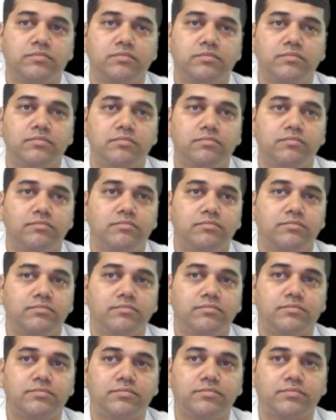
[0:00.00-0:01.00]

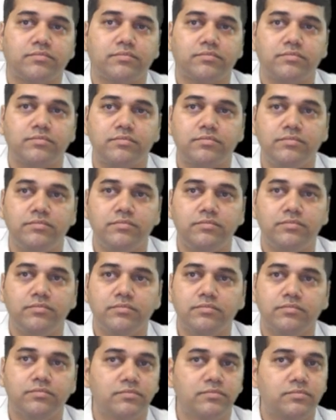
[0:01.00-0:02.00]

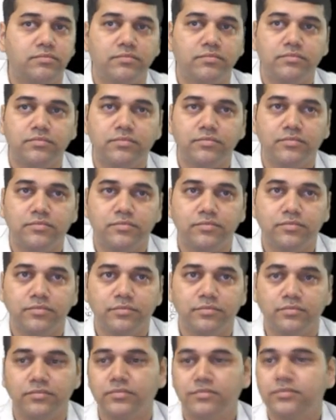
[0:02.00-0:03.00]
[no speech]